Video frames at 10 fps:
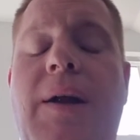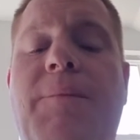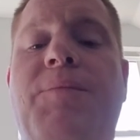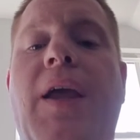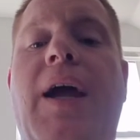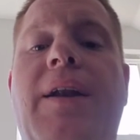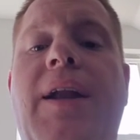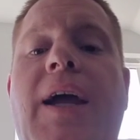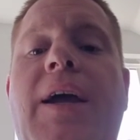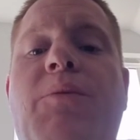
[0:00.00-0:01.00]
And
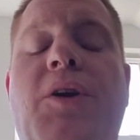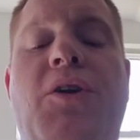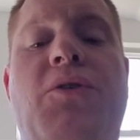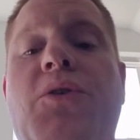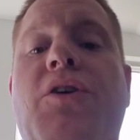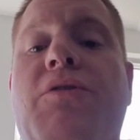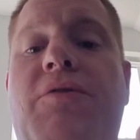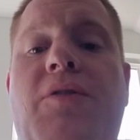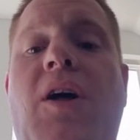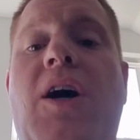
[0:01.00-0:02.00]
then when you do your
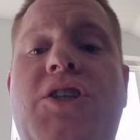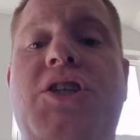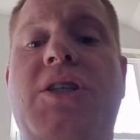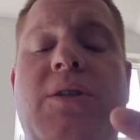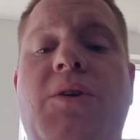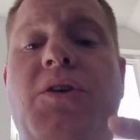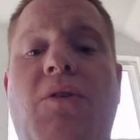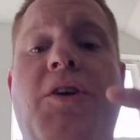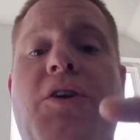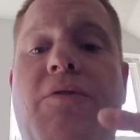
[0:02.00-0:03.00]
flush, you run
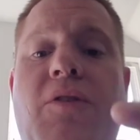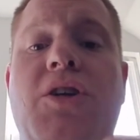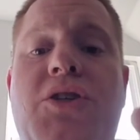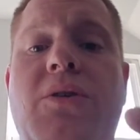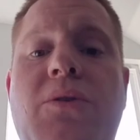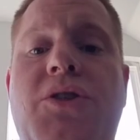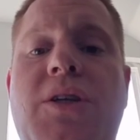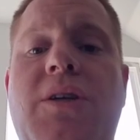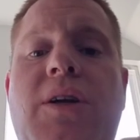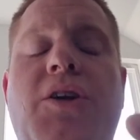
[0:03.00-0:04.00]
your flush solution,
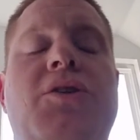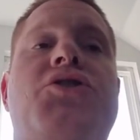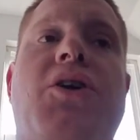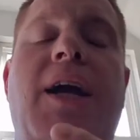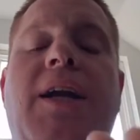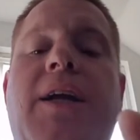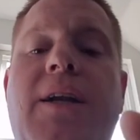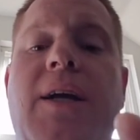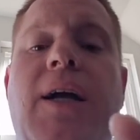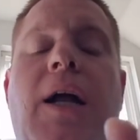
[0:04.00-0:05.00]
you drain it
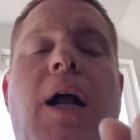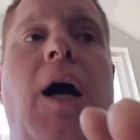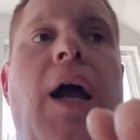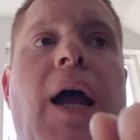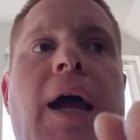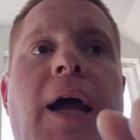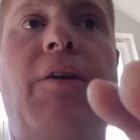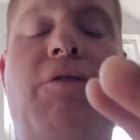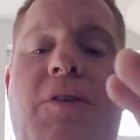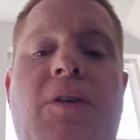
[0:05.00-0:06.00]
and
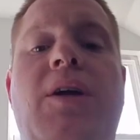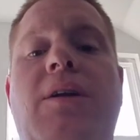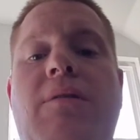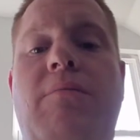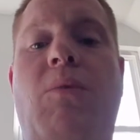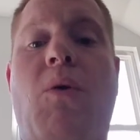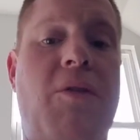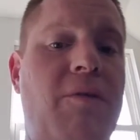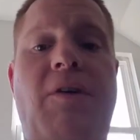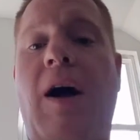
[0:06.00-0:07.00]
fill it more than
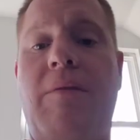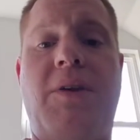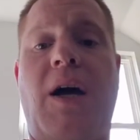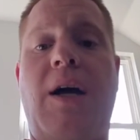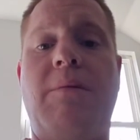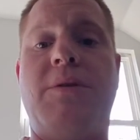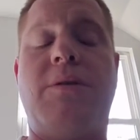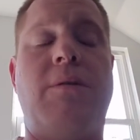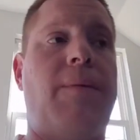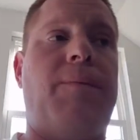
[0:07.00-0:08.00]
5 times.
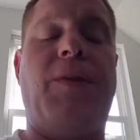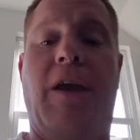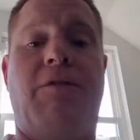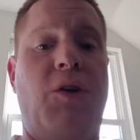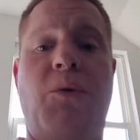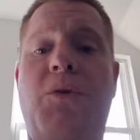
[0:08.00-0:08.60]
If you do